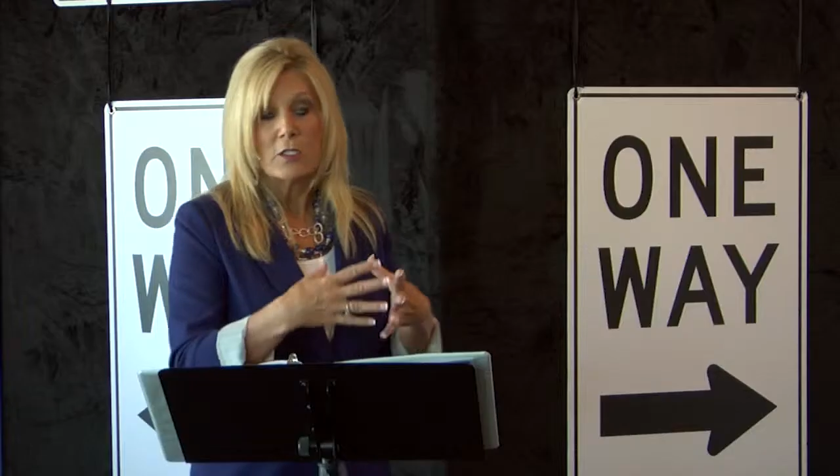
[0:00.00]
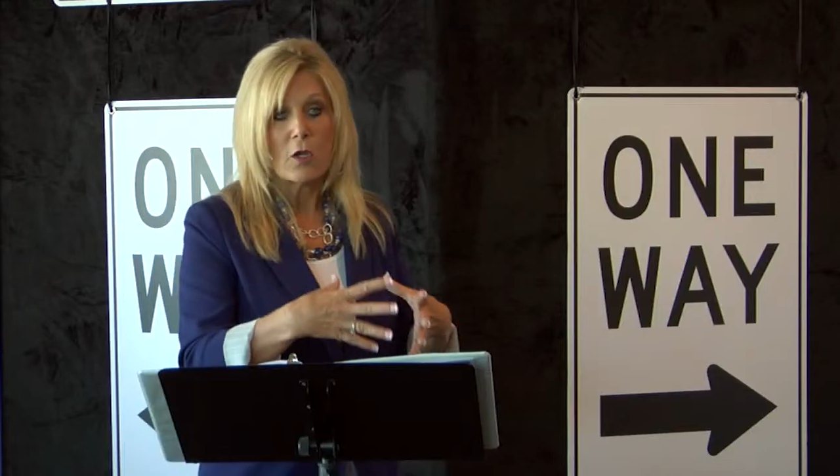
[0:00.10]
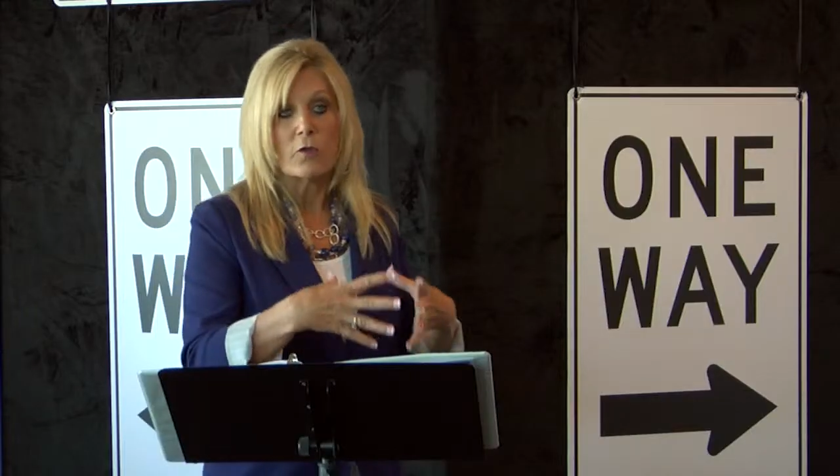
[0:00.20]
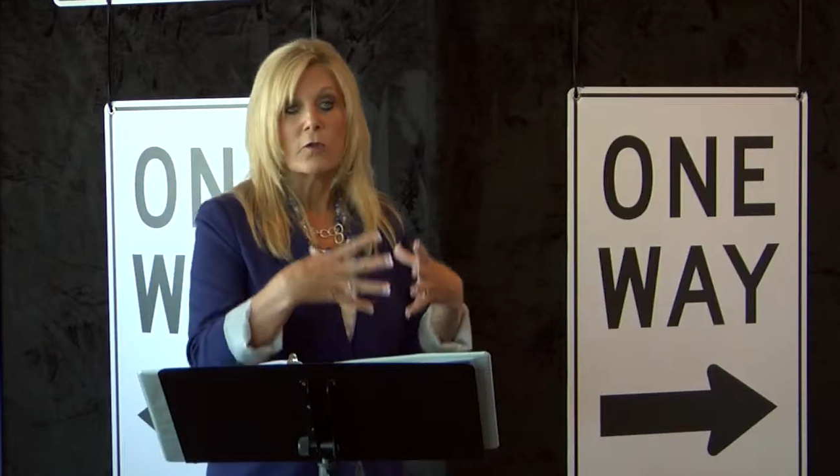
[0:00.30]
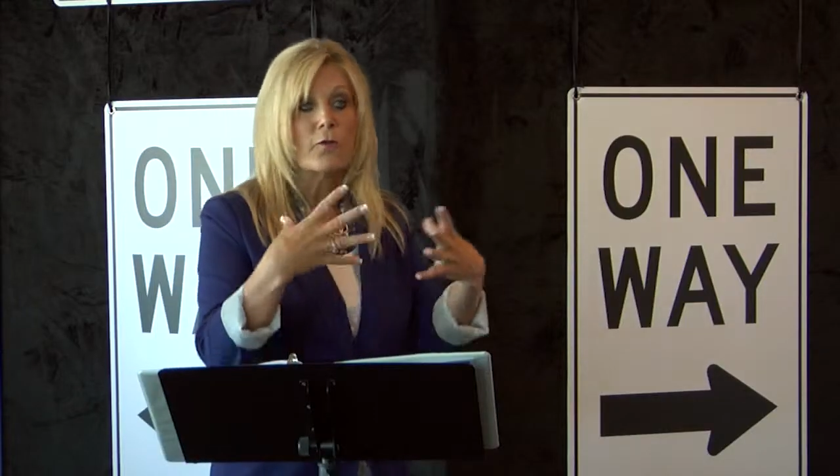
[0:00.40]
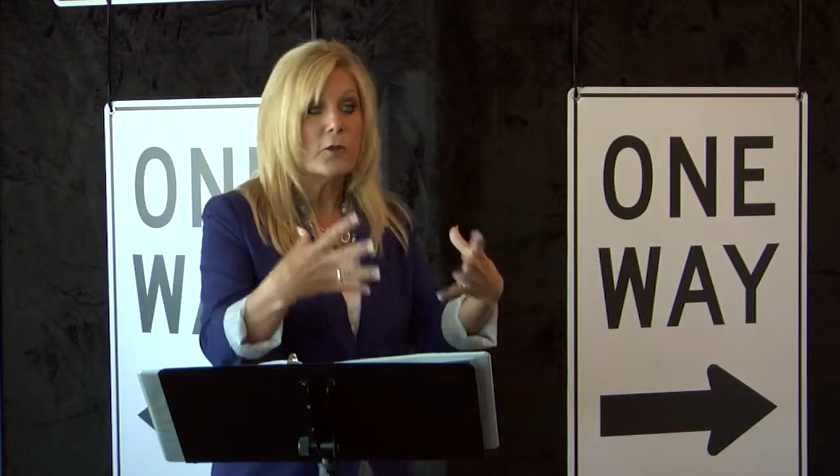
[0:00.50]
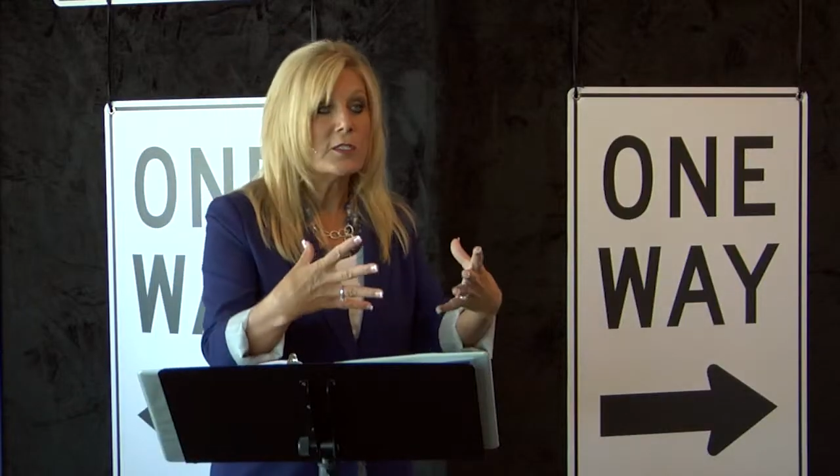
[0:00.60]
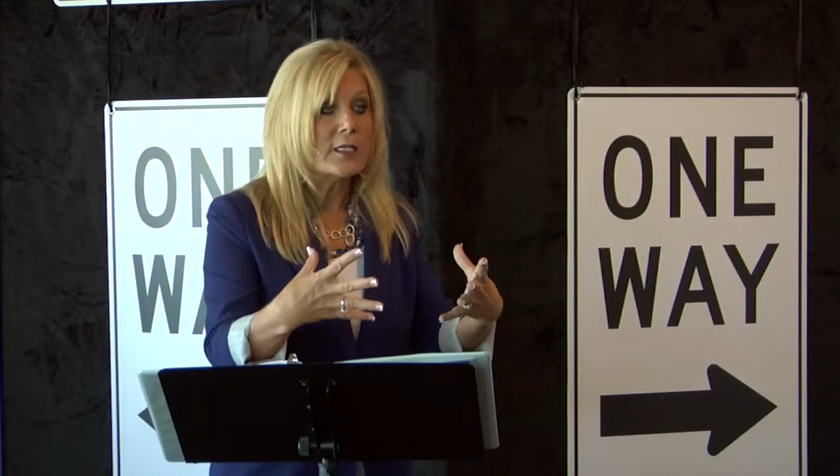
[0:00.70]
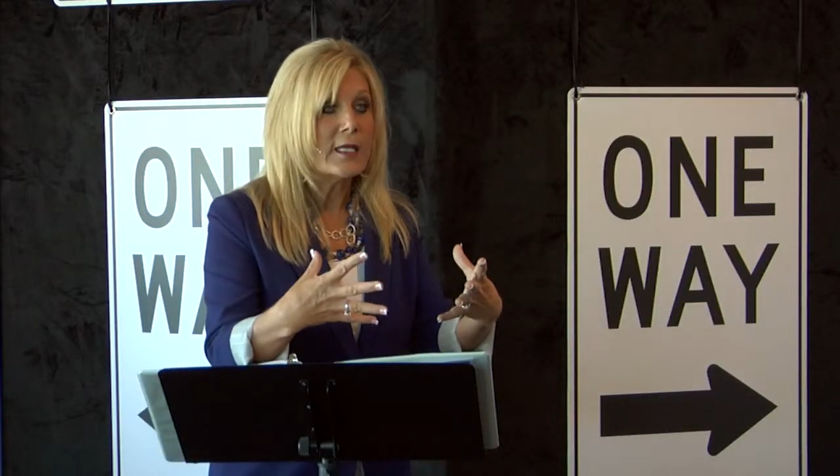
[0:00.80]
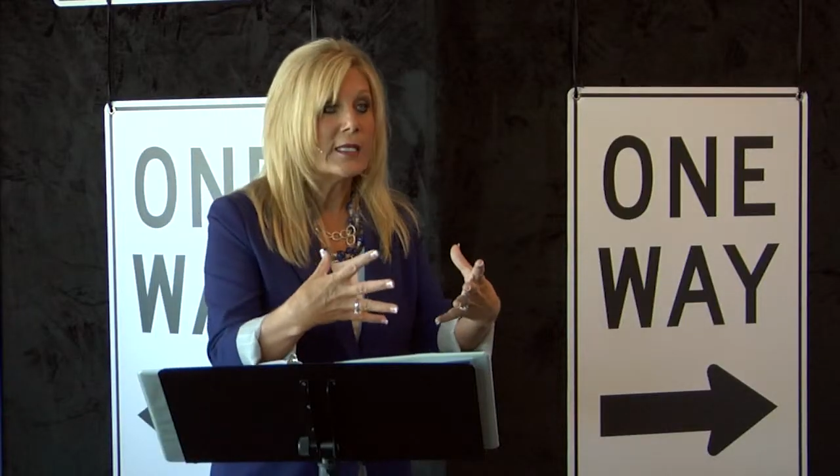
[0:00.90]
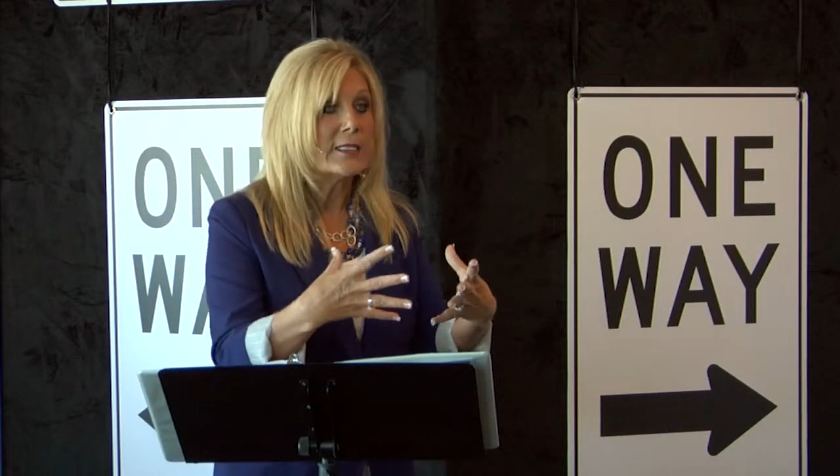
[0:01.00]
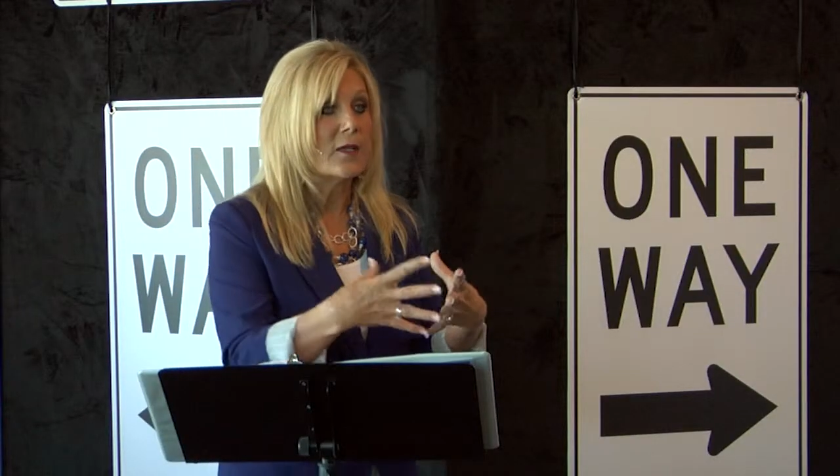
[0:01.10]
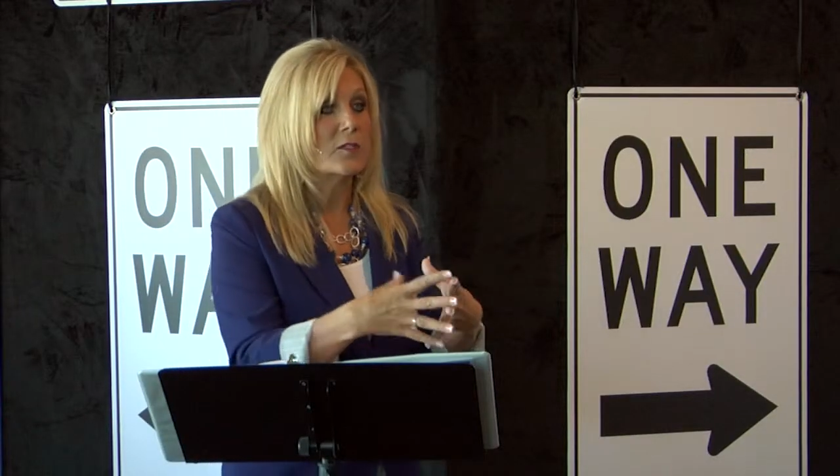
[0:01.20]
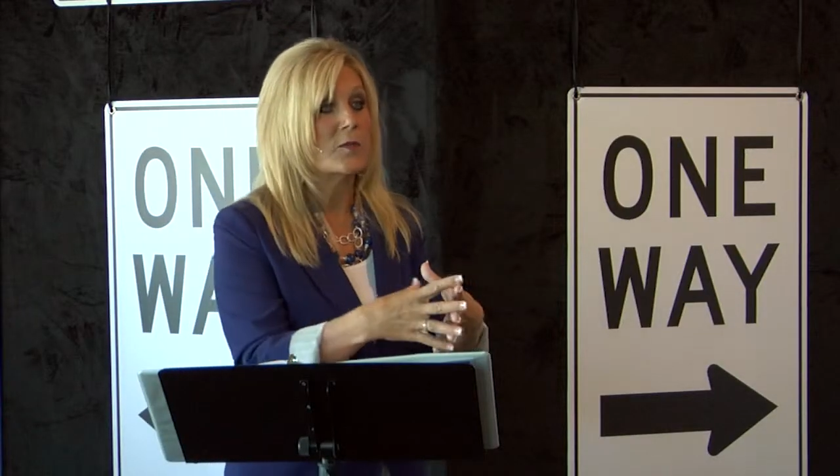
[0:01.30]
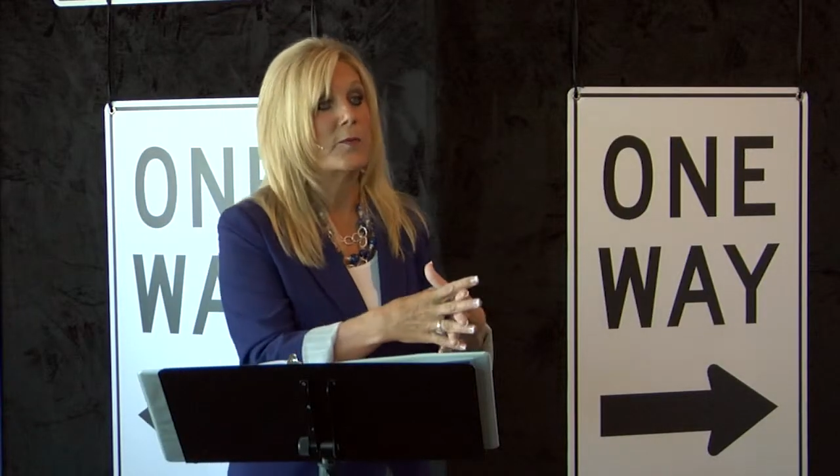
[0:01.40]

So the first thing he tells